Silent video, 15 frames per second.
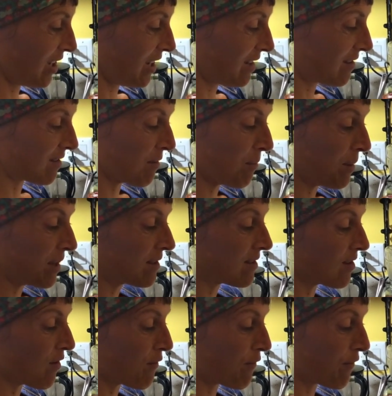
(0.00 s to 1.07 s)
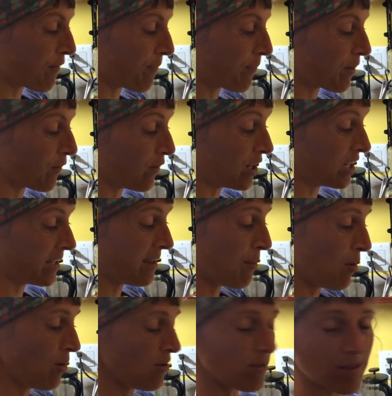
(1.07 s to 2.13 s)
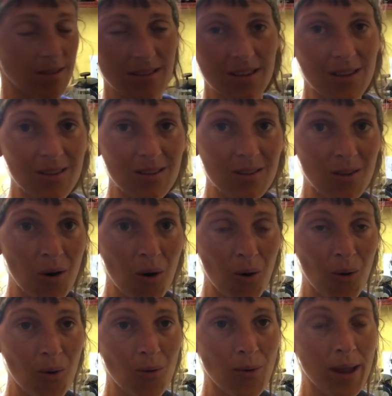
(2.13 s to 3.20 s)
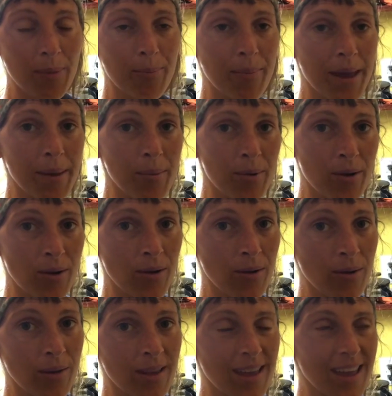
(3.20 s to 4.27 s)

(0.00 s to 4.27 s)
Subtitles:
it's a mix of vegetables, so red pepper,